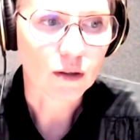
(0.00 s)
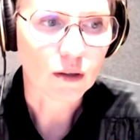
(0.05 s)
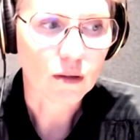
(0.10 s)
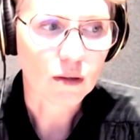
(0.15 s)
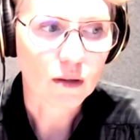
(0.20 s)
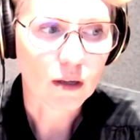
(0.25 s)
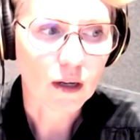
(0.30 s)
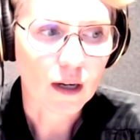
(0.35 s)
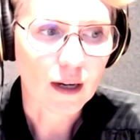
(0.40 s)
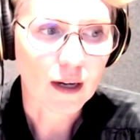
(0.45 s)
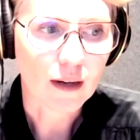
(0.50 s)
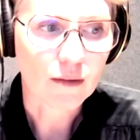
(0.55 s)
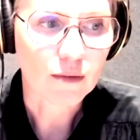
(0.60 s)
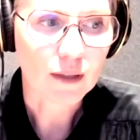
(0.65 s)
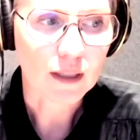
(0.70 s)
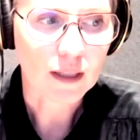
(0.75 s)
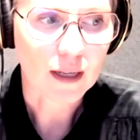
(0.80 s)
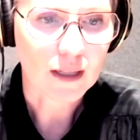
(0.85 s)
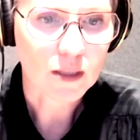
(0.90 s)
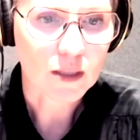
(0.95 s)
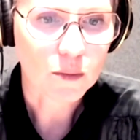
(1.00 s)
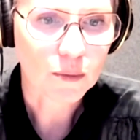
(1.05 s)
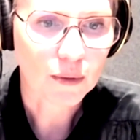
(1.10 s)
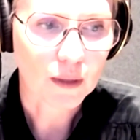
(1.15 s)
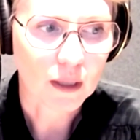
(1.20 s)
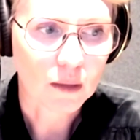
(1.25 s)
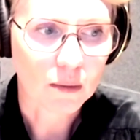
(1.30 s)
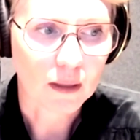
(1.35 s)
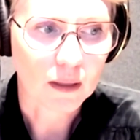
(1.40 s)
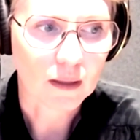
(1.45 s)
I realised
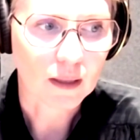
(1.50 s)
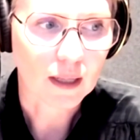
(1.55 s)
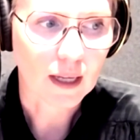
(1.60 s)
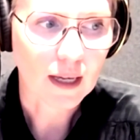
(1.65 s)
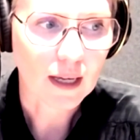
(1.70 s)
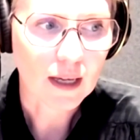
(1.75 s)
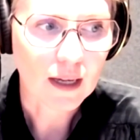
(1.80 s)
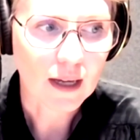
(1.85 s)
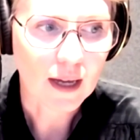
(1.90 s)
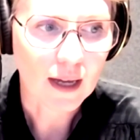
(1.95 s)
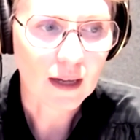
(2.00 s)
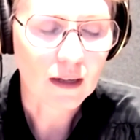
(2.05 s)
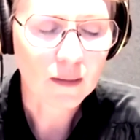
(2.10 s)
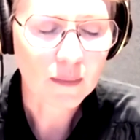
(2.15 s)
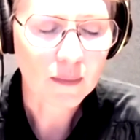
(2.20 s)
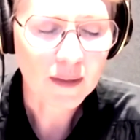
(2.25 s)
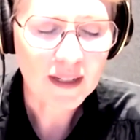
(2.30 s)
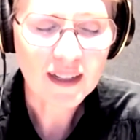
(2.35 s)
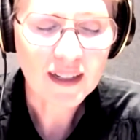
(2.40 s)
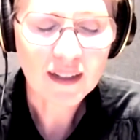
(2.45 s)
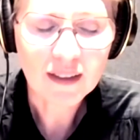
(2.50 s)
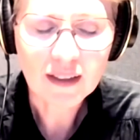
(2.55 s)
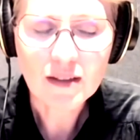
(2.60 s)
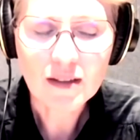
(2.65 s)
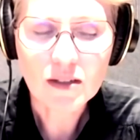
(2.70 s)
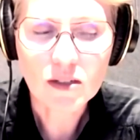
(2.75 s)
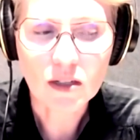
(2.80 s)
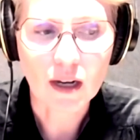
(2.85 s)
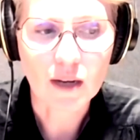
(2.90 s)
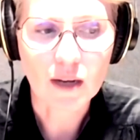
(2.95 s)
pretty quickly, and
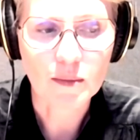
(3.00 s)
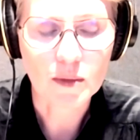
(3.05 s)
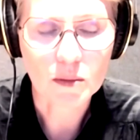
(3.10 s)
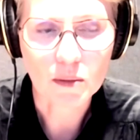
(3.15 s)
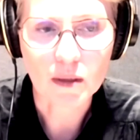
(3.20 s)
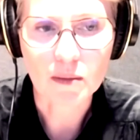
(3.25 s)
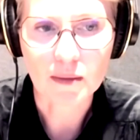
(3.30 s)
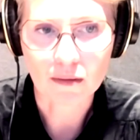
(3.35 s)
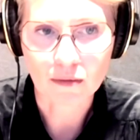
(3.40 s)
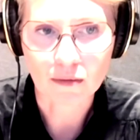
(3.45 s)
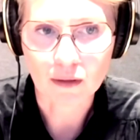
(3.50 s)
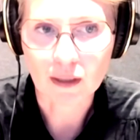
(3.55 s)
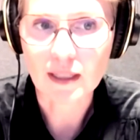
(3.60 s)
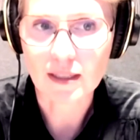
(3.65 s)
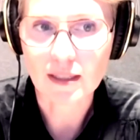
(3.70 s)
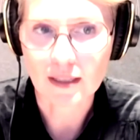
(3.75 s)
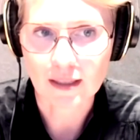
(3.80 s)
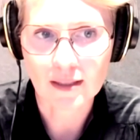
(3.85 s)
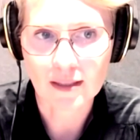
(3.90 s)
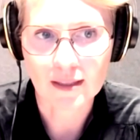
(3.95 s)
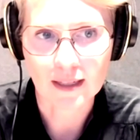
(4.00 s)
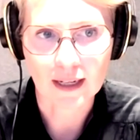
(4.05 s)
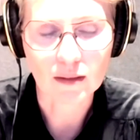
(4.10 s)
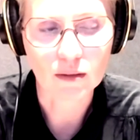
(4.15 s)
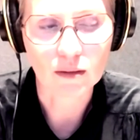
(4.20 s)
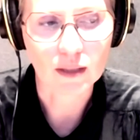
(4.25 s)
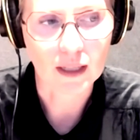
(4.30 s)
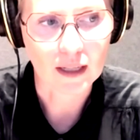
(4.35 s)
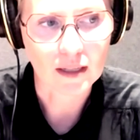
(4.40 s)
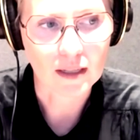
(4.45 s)
particularly at the time as well, when I really did
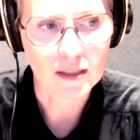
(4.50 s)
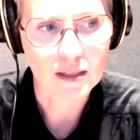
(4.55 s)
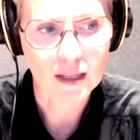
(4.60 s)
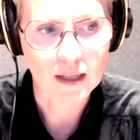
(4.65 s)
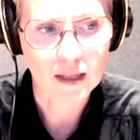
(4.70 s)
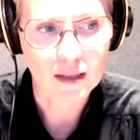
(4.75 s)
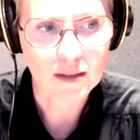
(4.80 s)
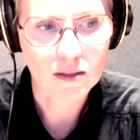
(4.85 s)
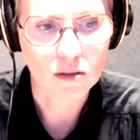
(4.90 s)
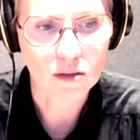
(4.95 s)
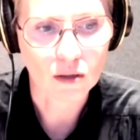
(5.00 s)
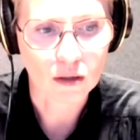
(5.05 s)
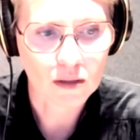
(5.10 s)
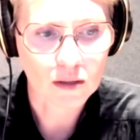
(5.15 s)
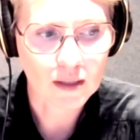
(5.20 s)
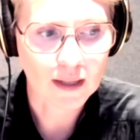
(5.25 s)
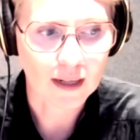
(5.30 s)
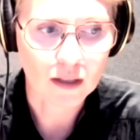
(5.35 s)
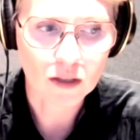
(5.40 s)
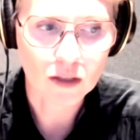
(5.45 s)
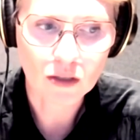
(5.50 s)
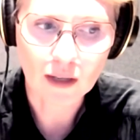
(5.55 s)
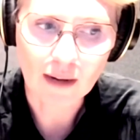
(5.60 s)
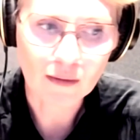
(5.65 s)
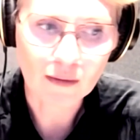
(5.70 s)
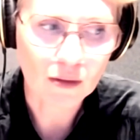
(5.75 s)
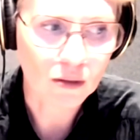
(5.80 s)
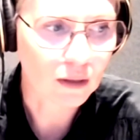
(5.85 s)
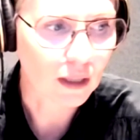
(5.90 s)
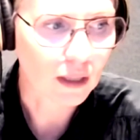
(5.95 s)
start looking into this, starting to
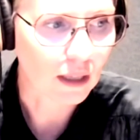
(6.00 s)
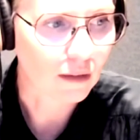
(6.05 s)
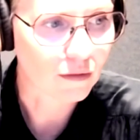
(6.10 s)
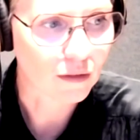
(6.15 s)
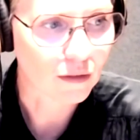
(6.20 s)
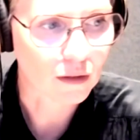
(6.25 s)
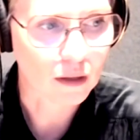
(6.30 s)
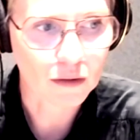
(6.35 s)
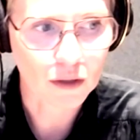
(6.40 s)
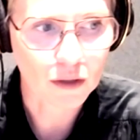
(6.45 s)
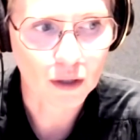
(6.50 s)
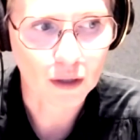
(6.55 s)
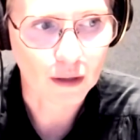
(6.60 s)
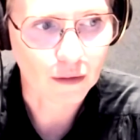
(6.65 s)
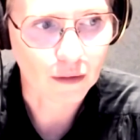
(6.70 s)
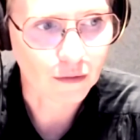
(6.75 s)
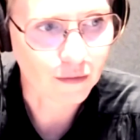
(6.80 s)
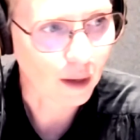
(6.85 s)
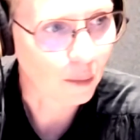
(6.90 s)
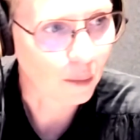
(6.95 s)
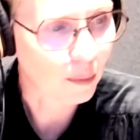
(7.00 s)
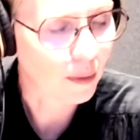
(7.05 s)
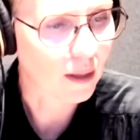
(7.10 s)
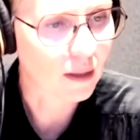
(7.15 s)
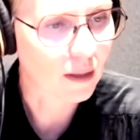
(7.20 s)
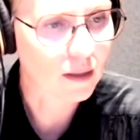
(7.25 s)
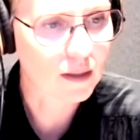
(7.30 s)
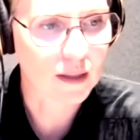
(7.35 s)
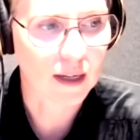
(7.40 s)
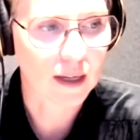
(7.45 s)
travel, looking for alternative
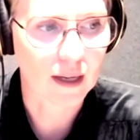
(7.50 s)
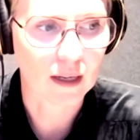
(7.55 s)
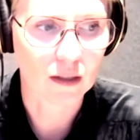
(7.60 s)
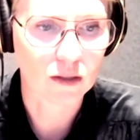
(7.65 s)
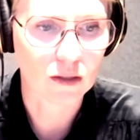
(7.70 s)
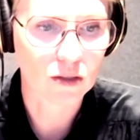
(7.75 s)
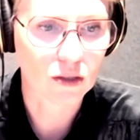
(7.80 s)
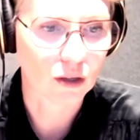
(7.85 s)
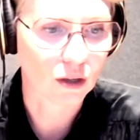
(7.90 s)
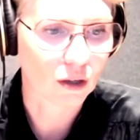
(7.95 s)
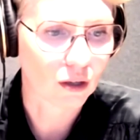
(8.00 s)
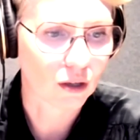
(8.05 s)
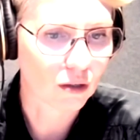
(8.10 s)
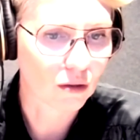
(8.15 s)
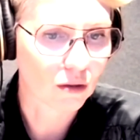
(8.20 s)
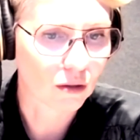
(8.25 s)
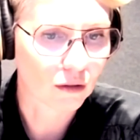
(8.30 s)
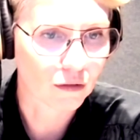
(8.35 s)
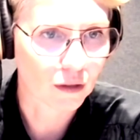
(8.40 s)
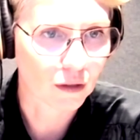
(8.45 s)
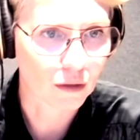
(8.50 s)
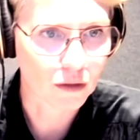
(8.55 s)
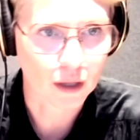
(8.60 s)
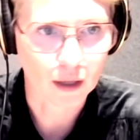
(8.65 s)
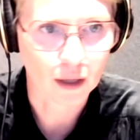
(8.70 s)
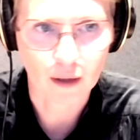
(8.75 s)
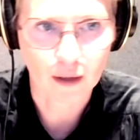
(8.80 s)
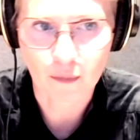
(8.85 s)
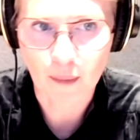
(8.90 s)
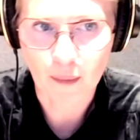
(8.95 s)
fabrics, starting to look for
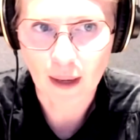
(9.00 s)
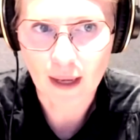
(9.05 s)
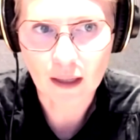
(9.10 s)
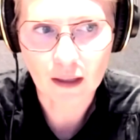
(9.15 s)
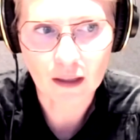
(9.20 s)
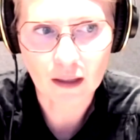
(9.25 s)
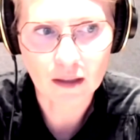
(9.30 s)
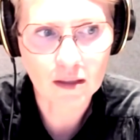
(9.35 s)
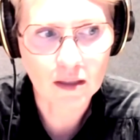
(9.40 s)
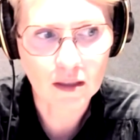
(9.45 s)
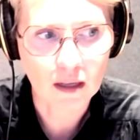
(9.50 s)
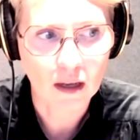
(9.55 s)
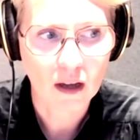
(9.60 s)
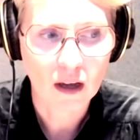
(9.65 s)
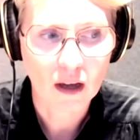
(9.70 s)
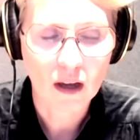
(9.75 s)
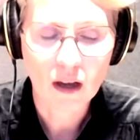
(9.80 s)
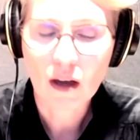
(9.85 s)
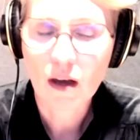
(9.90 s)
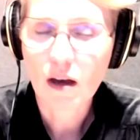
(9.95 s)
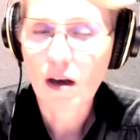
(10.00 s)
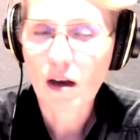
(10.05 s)
alternative makers.